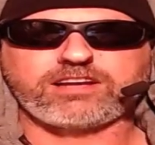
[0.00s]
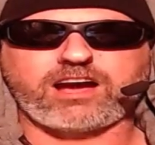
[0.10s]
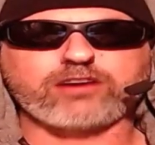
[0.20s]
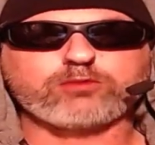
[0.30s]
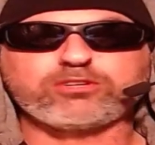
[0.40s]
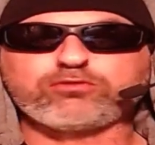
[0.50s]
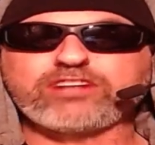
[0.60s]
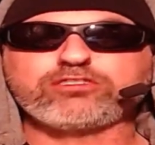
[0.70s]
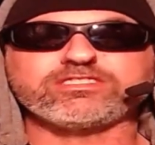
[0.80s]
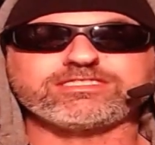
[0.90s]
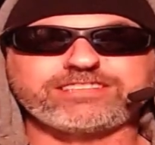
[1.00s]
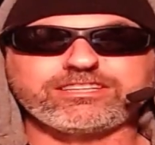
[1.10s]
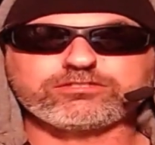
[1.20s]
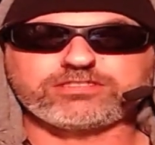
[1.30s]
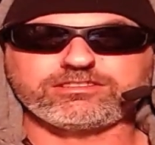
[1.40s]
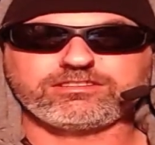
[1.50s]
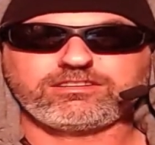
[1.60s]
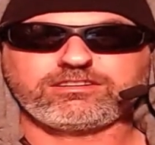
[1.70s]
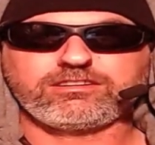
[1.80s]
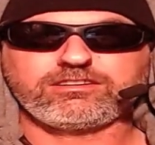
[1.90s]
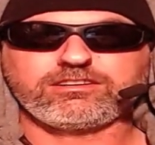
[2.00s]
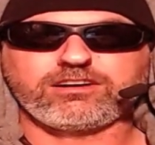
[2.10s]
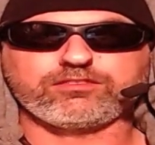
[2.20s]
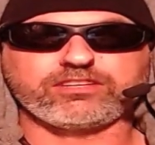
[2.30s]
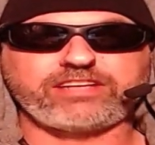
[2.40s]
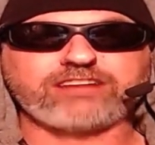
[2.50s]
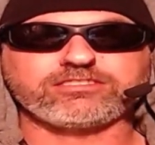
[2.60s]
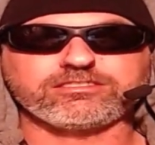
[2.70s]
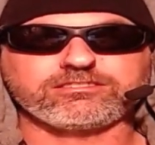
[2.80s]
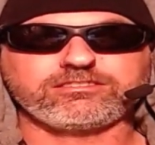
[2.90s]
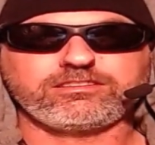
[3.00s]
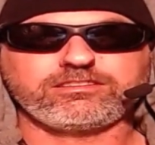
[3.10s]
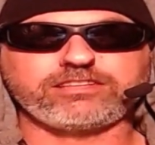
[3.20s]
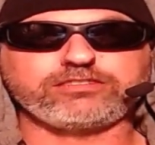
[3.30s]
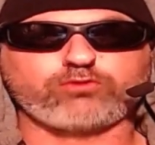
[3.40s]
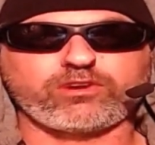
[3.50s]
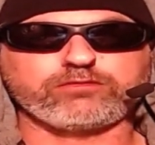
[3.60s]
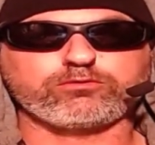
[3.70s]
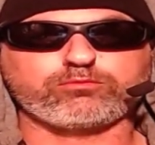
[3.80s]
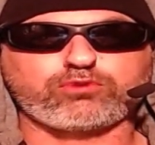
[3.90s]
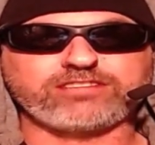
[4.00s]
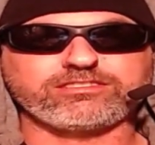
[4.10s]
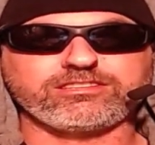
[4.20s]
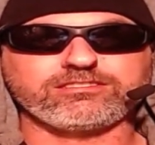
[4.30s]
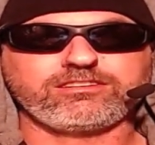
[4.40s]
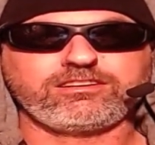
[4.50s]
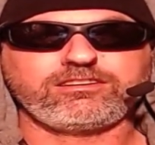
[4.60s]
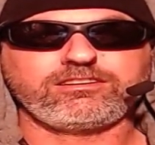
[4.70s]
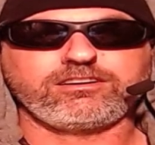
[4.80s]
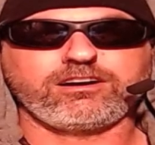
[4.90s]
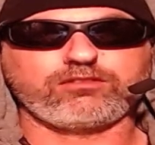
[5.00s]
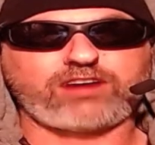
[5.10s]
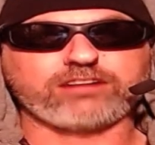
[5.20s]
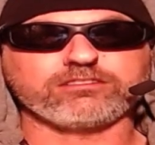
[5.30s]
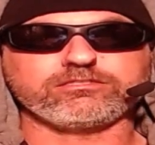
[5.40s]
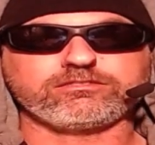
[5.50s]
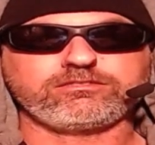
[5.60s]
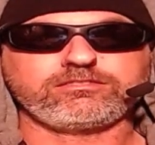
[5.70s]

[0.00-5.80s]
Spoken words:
Conor McGregor is guilty of announcing that he's running for president of Ireland.